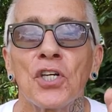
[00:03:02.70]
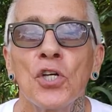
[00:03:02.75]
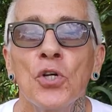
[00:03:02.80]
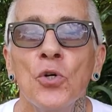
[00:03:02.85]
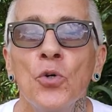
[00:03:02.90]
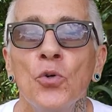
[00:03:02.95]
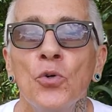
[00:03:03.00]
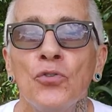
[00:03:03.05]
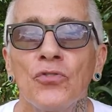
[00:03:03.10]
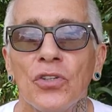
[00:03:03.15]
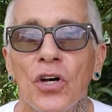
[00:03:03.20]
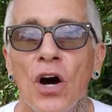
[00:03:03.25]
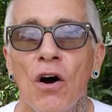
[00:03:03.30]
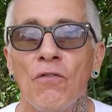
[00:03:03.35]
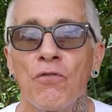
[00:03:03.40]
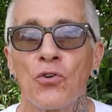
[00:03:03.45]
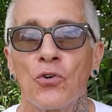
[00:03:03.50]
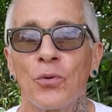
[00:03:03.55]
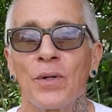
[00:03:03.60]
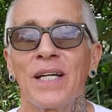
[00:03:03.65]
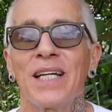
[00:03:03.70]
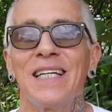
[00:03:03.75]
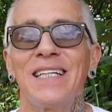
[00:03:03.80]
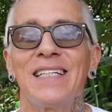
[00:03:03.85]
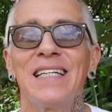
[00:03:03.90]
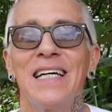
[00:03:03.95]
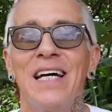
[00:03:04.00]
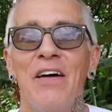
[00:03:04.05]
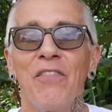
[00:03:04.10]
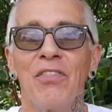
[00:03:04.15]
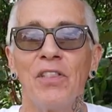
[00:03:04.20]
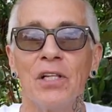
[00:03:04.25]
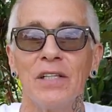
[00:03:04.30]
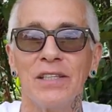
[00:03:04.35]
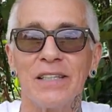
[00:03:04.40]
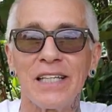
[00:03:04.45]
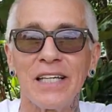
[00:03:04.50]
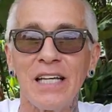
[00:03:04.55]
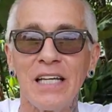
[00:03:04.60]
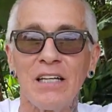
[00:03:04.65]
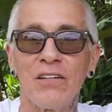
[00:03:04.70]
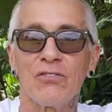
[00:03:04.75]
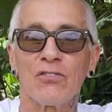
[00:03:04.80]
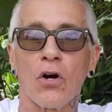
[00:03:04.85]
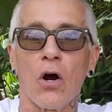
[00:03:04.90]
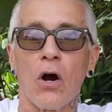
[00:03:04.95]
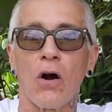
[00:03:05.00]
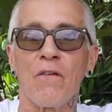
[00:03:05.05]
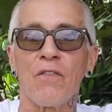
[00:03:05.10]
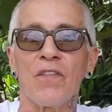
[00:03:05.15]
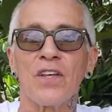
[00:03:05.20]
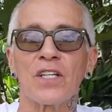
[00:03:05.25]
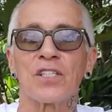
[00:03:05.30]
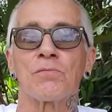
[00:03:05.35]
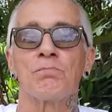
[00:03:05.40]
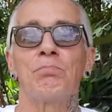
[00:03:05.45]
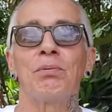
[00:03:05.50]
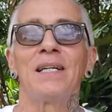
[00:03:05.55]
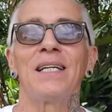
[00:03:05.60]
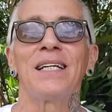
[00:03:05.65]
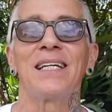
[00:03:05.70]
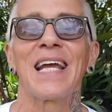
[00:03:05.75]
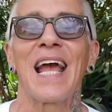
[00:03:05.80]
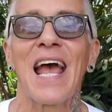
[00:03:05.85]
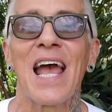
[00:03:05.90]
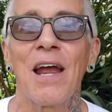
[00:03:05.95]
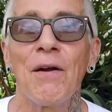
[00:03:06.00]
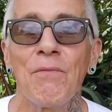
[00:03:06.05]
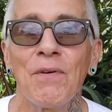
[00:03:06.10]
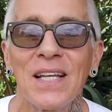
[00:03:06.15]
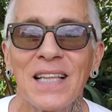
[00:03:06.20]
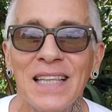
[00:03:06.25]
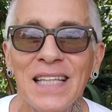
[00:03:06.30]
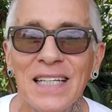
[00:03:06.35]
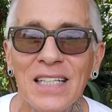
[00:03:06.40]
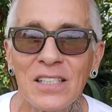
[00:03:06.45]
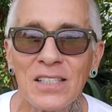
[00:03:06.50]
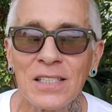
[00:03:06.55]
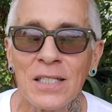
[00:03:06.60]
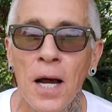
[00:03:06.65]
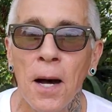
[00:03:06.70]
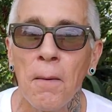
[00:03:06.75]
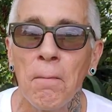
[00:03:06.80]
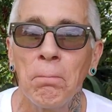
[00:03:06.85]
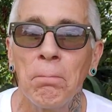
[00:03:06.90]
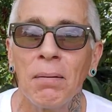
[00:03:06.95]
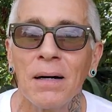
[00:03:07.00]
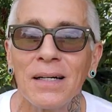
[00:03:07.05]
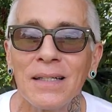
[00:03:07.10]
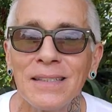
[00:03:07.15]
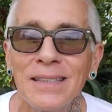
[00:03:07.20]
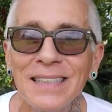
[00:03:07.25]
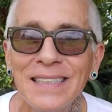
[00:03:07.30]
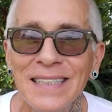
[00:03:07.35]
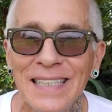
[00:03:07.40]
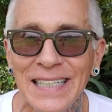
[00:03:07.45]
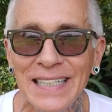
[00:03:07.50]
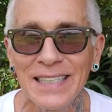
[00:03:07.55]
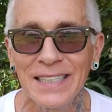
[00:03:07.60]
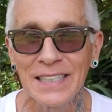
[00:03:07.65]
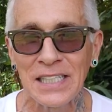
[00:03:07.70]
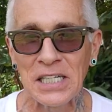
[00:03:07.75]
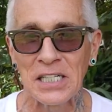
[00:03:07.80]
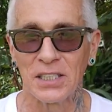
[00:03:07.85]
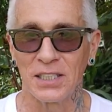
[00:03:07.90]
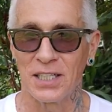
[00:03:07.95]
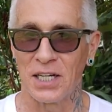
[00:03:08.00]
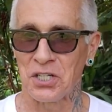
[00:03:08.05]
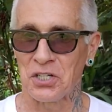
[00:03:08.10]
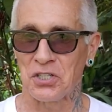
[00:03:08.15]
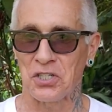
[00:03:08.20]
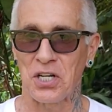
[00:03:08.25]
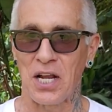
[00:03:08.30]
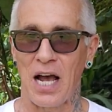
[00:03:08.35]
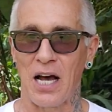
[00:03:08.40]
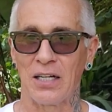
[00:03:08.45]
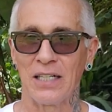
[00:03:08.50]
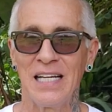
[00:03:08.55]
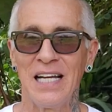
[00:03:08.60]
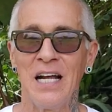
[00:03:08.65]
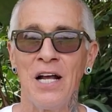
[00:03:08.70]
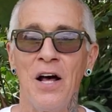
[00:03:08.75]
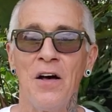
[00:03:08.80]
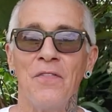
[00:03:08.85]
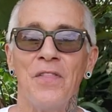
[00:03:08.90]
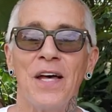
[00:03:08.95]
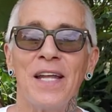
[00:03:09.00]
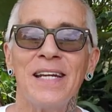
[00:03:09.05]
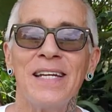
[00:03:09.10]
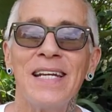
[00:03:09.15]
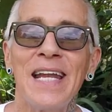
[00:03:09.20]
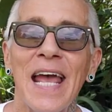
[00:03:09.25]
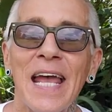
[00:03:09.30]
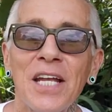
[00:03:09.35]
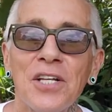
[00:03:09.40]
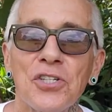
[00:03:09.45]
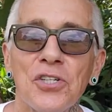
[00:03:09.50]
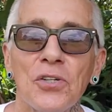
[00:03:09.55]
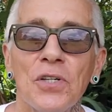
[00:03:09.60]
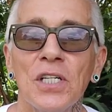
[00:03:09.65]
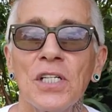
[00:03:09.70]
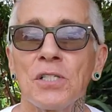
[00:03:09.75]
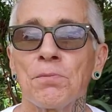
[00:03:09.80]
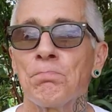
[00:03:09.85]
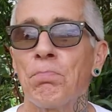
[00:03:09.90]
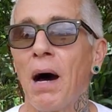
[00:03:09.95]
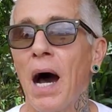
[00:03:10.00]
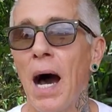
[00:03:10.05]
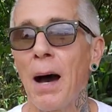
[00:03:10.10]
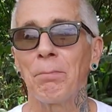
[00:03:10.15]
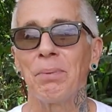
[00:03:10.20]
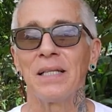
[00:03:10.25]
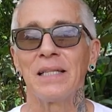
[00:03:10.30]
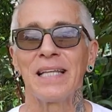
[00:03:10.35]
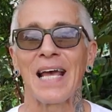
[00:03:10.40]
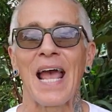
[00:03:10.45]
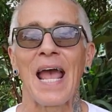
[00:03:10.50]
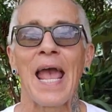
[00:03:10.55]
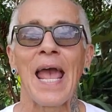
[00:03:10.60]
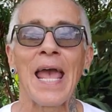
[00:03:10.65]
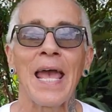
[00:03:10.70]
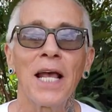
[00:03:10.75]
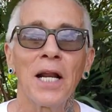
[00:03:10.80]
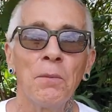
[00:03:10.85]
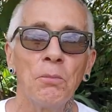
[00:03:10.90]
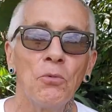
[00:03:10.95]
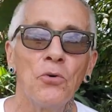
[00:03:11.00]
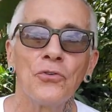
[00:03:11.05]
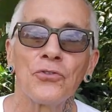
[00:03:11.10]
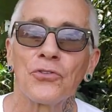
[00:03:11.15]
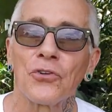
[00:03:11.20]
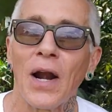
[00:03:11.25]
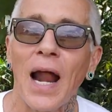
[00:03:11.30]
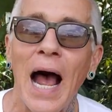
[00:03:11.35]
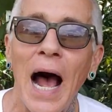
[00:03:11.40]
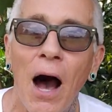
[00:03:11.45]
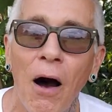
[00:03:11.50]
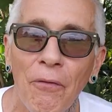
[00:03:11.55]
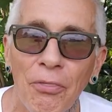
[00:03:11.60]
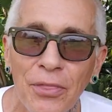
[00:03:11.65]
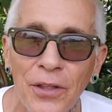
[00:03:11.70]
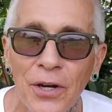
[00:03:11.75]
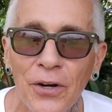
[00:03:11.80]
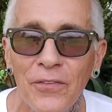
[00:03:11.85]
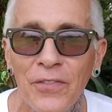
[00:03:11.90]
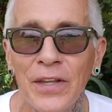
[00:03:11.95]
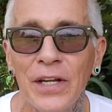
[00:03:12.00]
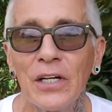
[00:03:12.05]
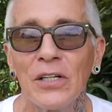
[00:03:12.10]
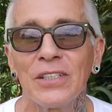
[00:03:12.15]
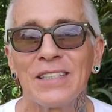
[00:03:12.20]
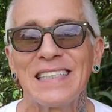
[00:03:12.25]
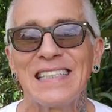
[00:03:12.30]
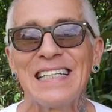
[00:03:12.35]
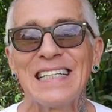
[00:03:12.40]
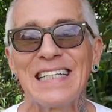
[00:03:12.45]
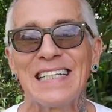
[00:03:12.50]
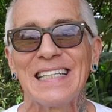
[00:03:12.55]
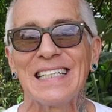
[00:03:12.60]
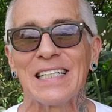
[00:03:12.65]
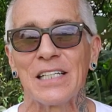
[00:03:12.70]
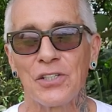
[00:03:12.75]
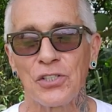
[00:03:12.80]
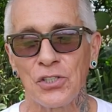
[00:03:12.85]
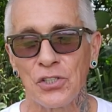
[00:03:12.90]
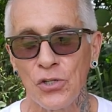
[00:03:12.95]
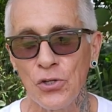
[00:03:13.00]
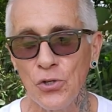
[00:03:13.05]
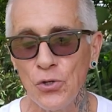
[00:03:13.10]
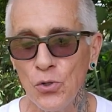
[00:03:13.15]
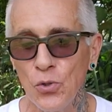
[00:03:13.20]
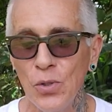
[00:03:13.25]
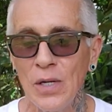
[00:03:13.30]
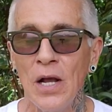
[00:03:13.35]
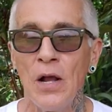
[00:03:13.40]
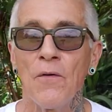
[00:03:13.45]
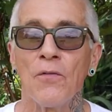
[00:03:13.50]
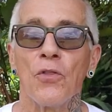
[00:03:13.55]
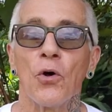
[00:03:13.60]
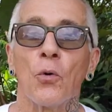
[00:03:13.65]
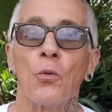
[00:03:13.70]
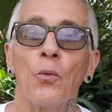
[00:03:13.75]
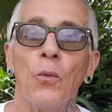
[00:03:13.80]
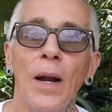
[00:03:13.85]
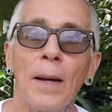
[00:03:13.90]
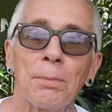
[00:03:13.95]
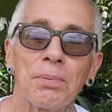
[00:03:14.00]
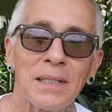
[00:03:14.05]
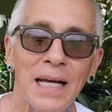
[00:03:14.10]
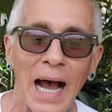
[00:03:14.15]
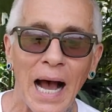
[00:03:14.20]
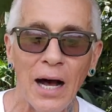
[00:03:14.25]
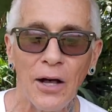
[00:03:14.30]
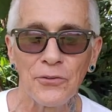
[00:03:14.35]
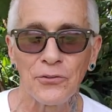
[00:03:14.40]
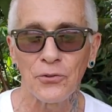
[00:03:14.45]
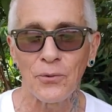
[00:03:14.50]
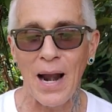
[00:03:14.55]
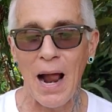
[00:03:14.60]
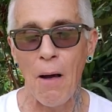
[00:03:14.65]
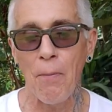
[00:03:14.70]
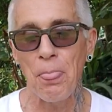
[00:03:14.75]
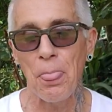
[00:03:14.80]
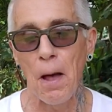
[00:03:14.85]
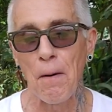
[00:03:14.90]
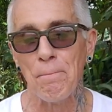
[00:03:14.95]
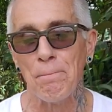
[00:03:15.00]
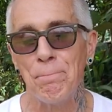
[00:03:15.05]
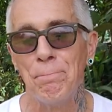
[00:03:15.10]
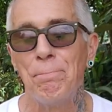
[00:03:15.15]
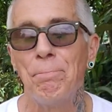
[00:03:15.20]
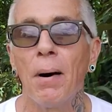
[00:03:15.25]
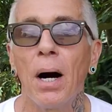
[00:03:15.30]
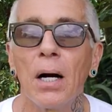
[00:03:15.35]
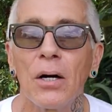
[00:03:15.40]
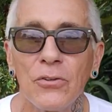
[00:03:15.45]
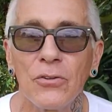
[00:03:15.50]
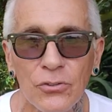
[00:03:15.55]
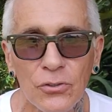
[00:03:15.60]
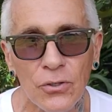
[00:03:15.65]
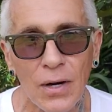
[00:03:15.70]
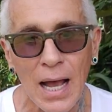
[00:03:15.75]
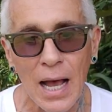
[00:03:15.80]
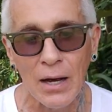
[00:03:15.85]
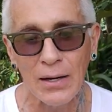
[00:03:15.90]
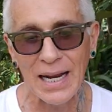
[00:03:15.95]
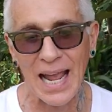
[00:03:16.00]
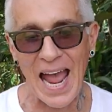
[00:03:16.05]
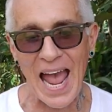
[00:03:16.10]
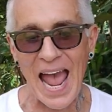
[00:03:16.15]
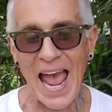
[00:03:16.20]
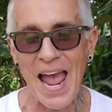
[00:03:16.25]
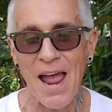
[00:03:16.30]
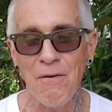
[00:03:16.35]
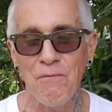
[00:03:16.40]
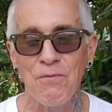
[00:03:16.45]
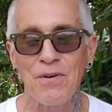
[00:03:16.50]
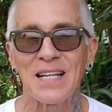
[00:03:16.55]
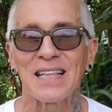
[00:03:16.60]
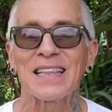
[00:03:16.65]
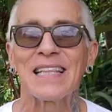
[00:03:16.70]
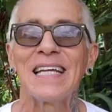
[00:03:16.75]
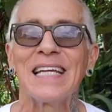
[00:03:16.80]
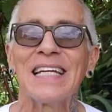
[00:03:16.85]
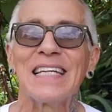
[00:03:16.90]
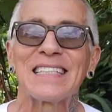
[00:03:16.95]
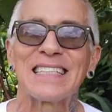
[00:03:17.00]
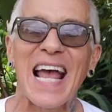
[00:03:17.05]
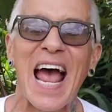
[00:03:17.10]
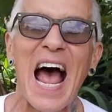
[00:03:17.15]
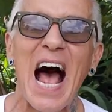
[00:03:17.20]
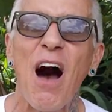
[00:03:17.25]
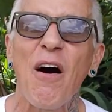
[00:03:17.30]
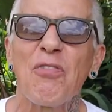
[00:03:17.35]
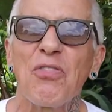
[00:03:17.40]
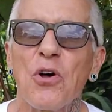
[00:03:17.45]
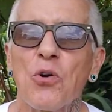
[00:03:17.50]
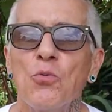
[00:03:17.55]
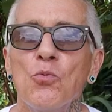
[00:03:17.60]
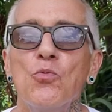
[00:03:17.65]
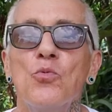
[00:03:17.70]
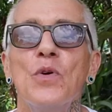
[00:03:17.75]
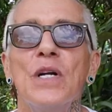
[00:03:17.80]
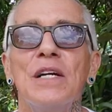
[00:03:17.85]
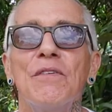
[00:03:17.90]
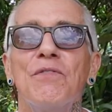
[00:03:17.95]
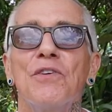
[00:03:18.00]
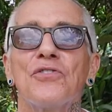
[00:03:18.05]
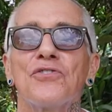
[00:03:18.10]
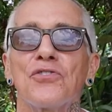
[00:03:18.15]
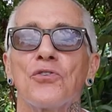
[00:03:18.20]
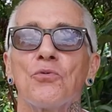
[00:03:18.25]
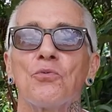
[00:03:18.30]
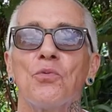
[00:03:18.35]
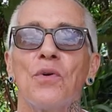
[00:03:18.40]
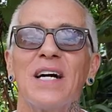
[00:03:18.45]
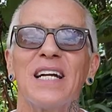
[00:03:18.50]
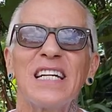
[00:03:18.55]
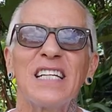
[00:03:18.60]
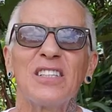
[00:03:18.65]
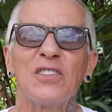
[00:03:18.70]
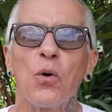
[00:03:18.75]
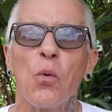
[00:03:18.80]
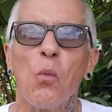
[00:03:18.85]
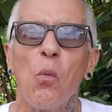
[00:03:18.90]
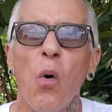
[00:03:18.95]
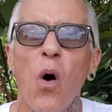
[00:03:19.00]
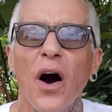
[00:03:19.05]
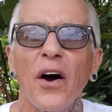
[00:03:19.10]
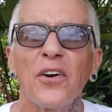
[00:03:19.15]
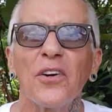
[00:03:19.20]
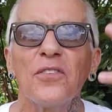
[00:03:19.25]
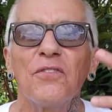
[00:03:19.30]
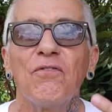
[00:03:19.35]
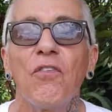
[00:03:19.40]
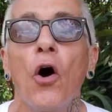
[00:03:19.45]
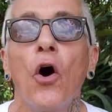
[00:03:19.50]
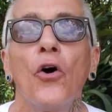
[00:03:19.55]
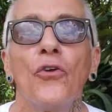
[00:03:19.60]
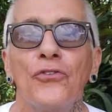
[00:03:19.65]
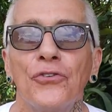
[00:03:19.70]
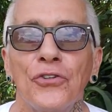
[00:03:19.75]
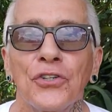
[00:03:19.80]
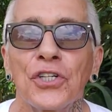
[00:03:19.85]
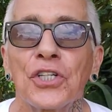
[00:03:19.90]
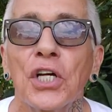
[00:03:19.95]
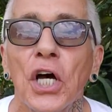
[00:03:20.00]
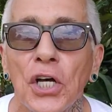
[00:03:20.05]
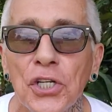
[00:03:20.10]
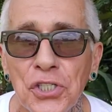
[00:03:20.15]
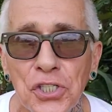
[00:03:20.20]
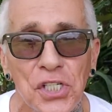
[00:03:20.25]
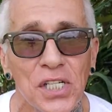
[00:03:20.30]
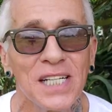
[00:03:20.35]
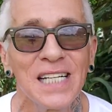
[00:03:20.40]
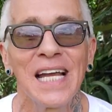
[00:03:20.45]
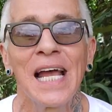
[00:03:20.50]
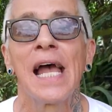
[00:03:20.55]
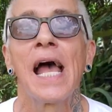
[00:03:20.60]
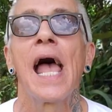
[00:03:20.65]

hues of green. The leaves are this big. Everything is completely lushed out. The nature is popping. The animals are out there. They're digging it too. The reptiles are out. The bugs are out. Everything is out. The rivers are running. The waterfalls are gushing.